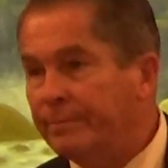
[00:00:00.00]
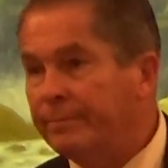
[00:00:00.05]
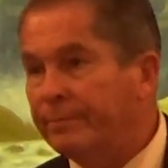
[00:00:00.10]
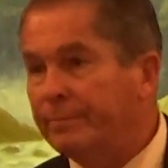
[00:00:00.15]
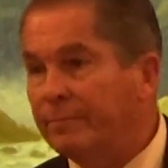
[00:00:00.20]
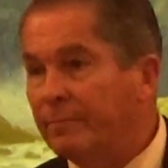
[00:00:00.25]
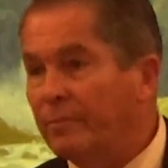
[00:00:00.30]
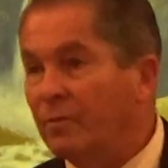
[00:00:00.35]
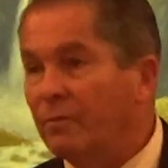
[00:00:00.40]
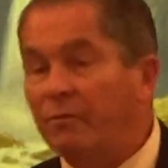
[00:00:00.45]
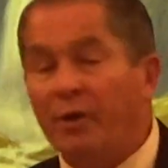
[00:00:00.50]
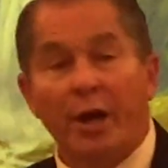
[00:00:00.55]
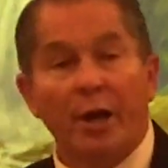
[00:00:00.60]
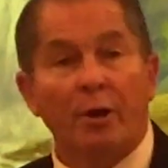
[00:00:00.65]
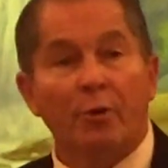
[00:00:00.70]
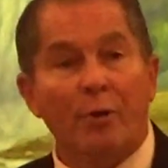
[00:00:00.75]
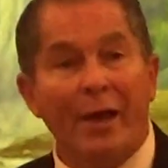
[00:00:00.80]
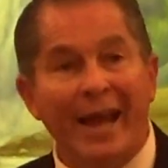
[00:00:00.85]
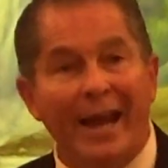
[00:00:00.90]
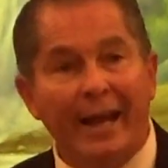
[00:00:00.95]
Amen.
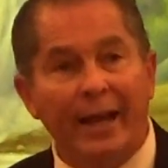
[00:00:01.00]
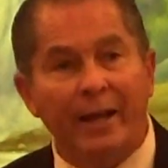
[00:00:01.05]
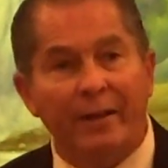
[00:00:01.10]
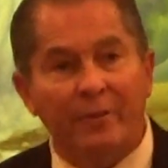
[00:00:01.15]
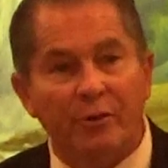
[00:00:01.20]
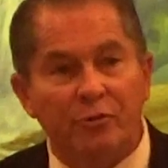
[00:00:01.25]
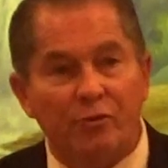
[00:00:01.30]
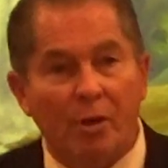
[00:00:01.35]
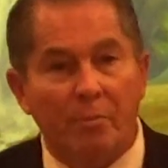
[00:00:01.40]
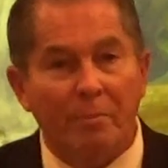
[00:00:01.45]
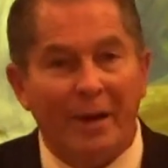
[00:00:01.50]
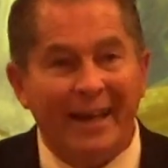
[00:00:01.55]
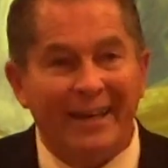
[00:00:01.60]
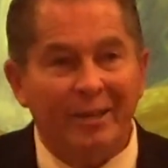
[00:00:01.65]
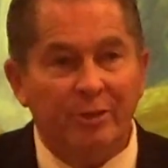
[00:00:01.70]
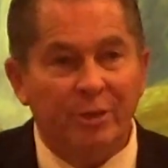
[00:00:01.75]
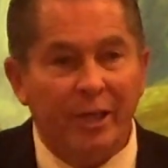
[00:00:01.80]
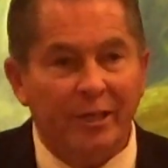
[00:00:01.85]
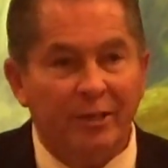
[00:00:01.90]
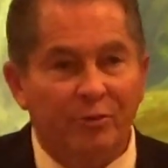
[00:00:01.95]
Very rare that
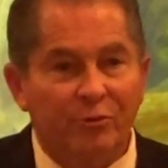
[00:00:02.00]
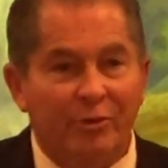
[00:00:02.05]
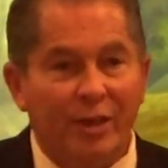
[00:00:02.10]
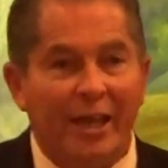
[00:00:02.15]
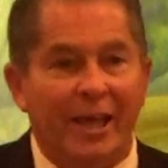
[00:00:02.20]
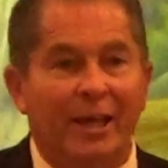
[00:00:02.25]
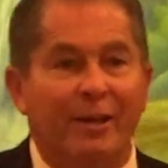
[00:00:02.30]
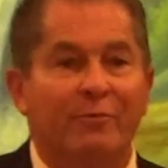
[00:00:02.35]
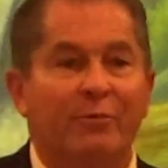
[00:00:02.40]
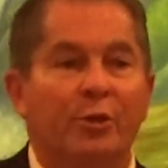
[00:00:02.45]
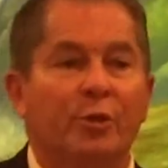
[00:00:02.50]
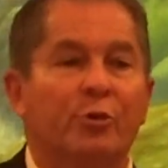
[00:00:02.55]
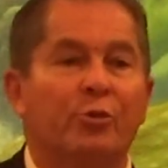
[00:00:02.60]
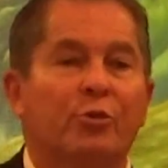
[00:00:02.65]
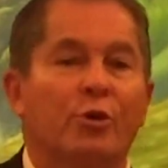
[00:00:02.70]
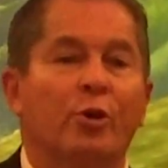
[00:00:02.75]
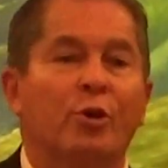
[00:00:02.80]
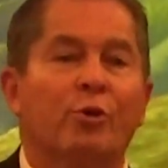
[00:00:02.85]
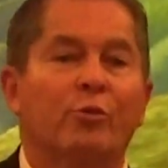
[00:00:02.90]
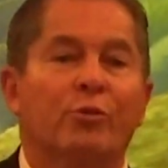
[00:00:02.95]
somebody will take a stand for the
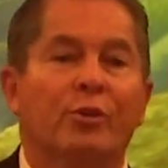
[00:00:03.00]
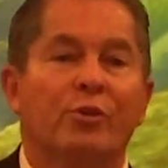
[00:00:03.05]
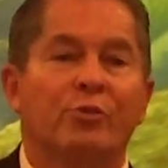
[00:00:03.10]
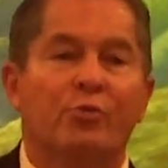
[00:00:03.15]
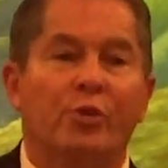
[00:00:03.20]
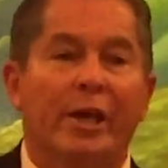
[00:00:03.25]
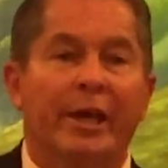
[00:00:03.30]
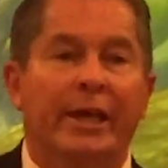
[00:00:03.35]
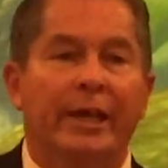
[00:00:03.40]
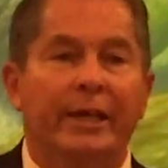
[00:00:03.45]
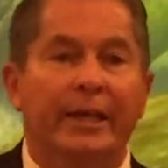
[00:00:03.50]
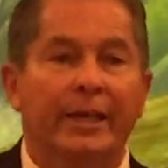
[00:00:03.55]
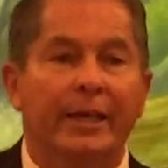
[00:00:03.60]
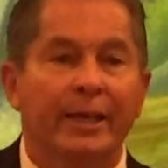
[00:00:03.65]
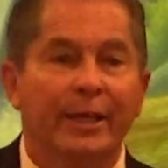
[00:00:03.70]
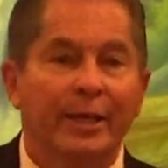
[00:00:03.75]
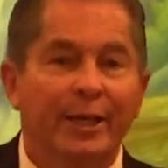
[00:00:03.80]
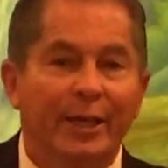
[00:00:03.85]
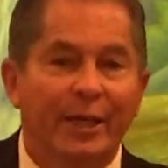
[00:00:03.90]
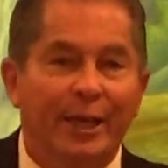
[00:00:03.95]
truth and
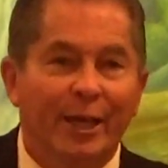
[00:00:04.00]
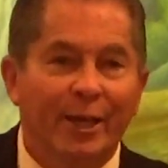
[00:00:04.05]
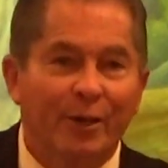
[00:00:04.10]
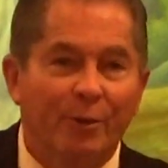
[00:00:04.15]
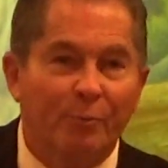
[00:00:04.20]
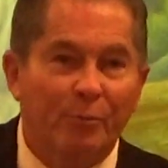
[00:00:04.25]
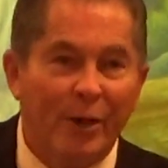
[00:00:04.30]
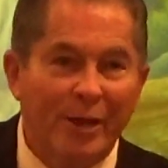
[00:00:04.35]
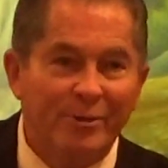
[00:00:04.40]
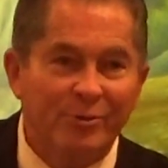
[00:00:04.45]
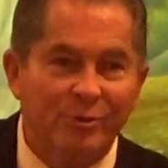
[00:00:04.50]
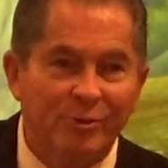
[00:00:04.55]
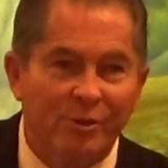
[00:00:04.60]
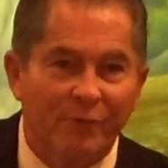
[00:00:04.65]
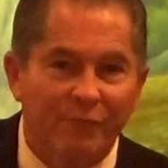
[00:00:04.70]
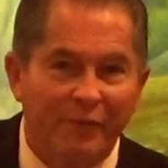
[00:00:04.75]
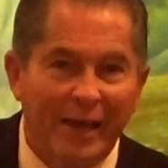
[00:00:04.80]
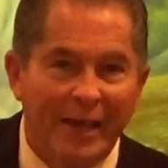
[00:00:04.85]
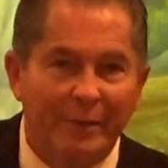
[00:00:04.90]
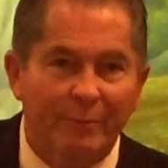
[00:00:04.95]
say, in the presence
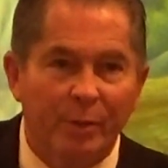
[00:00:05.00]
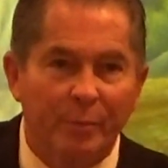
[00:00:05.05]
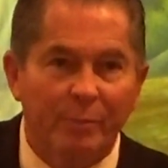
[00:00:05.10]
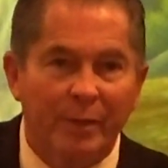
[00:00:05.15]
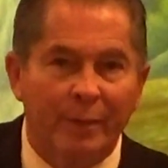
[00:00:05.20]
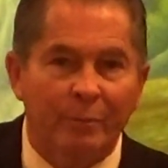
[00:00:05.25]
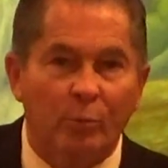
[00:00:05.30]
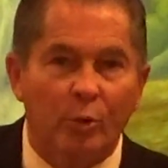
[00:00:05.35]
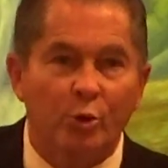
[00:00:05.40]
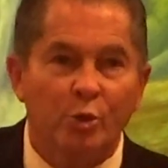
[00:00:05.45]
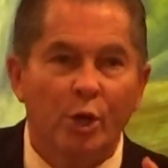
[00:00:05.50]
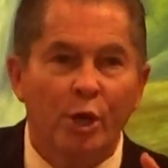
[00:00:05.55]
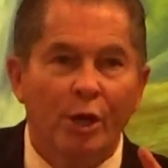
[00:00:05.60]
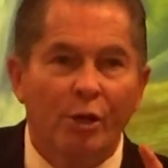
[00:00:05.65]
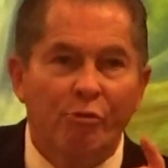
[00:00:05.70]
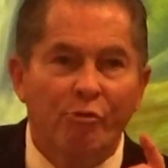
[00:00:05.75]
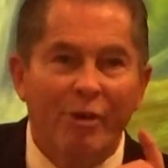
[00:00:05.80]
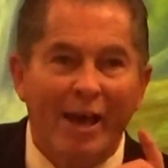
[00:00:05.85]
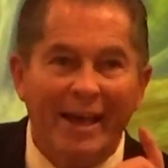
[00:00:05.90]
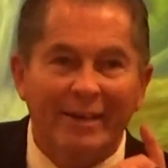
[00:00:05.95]
of family members,
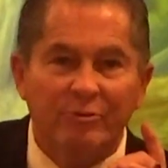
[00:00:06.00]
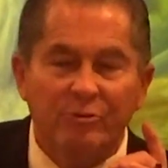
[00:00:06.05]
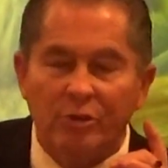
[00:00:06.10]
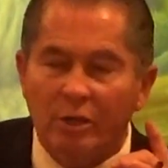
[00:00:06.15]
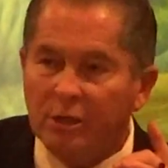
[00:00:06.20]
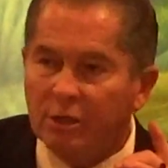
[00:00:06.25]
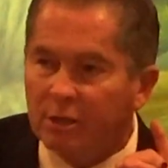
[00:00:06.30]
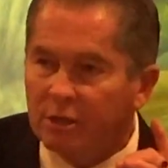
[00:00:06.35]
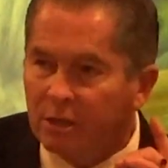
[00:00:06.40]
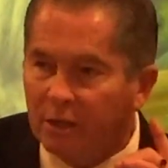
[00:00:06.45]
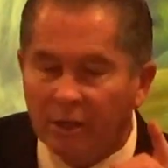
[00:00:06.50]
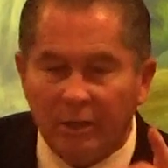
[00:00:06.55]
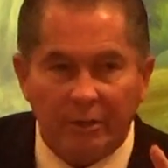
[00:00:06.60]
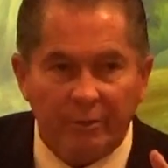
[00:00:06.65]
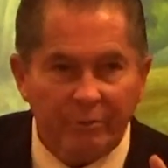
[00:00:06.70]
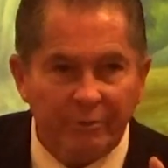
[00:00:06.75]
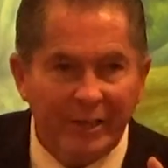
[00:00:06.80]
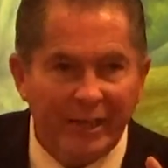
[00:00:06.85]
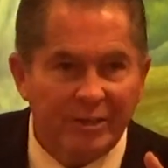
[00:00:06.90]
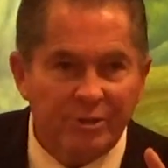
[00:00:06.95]
that's a
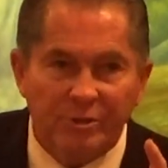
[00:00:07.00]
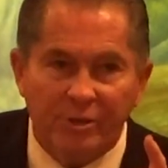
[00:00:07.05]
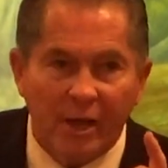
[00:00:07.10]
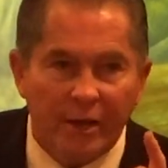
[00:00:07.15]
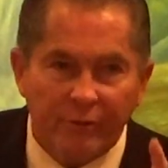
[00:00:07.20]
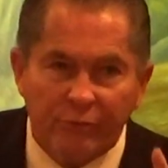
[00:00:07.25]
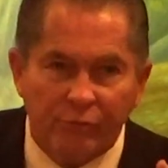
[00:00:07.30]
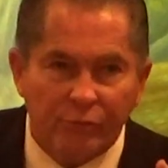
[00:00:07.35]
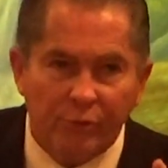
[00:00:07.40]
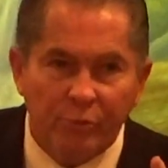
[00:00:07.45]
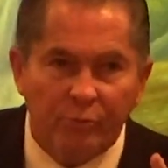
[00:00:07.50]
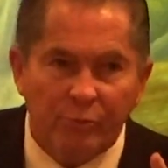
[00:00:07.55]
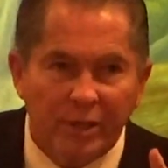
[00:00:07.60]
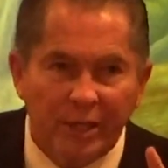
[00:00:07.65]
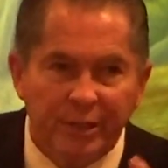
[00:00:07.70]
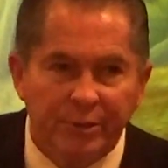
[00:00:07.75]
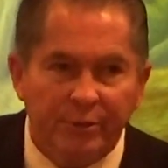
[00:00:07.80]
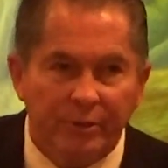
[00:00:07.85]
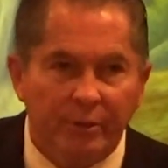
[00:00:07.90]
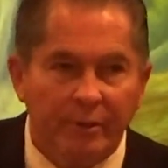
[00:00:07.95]
cult, that's not true
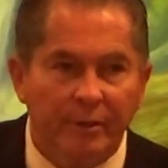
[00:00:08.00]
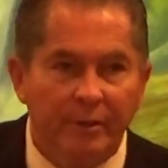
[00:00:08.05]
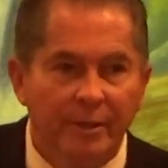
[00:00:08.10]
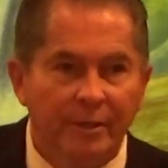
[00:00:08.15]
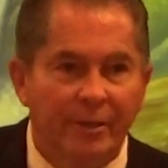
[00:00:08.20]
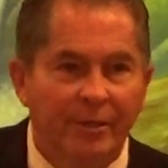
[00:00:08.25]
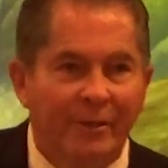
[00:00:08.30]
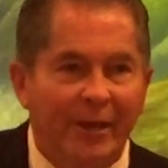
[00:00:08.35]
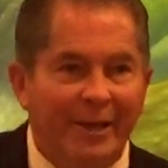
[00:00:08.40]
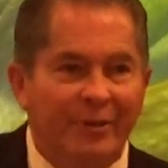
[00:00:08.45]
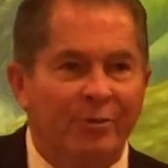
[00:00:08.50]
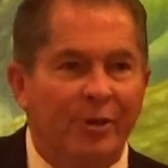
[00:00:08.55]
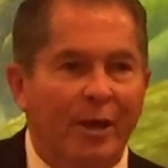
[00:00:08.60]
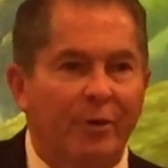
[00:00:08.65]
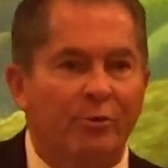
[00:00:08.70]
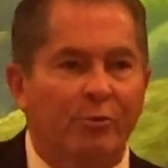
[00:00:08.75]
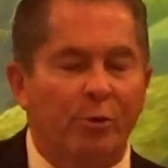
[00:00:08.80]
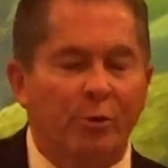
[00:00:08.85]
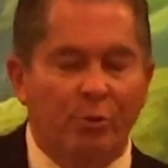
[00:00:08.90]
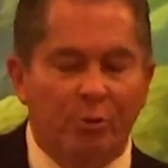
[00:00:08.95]
religion. That's
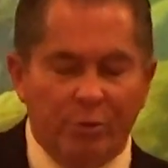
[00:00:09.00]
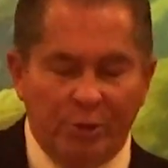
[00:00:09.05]
not true